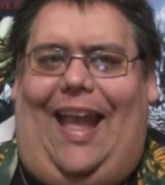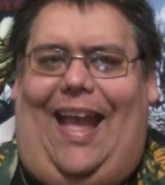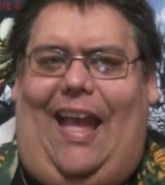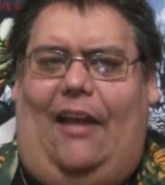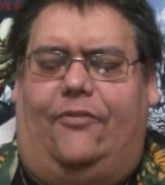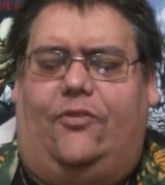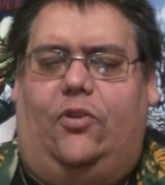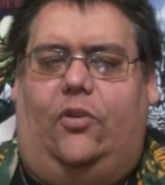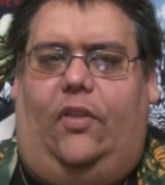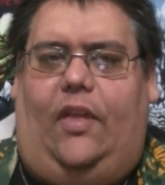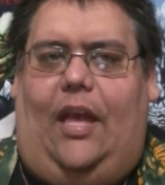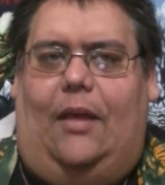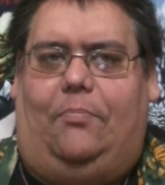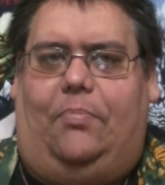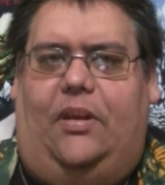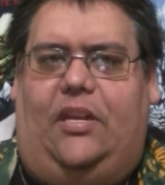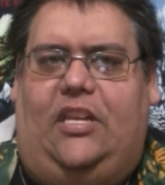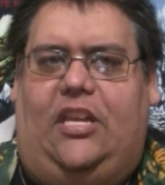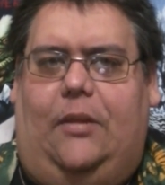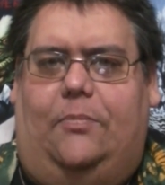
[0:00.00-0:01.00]
after that,
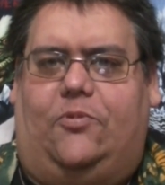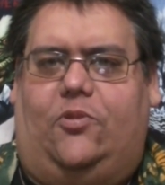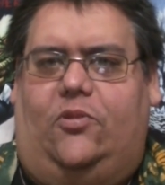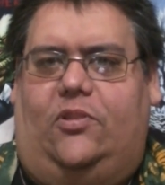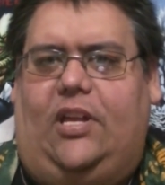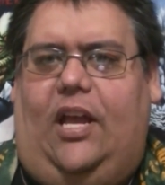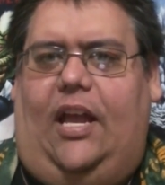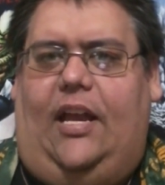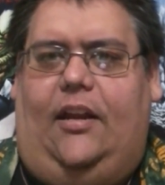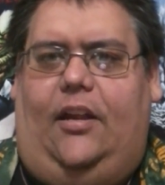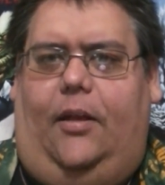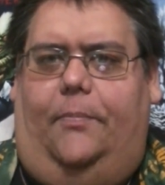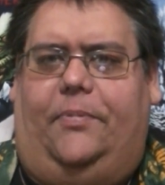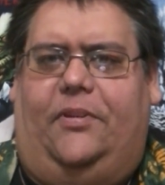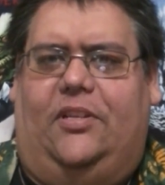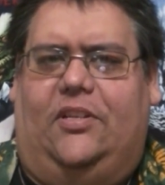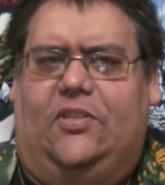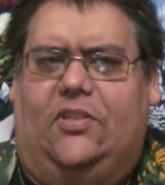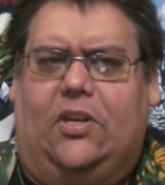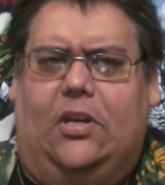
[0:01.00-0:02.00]
but he keeps her tied up
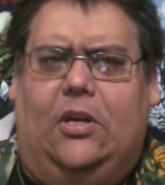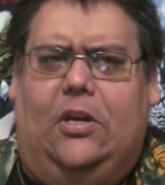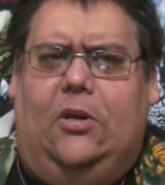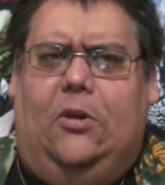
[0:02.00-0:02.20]
because